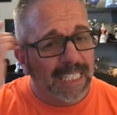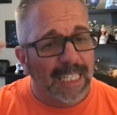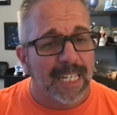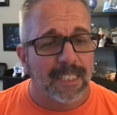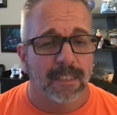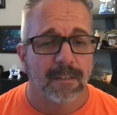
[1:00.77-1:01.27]
He
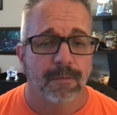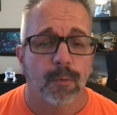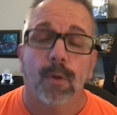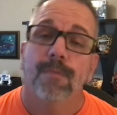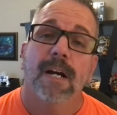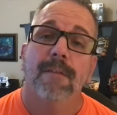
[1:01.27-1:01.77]
has a
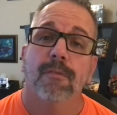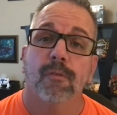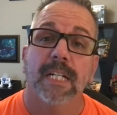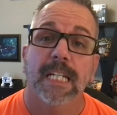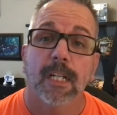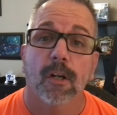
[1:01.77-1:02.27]

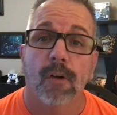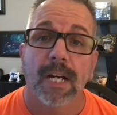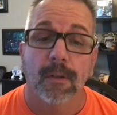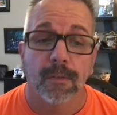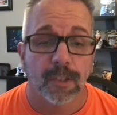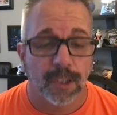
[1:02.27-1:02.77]
4.53
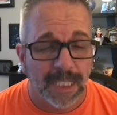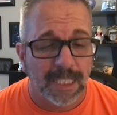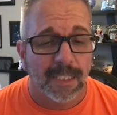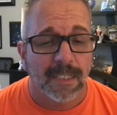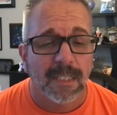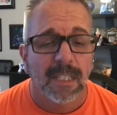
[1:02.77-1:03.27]
ERA on the
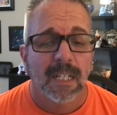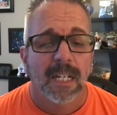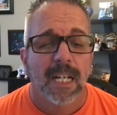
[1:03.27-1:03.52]
season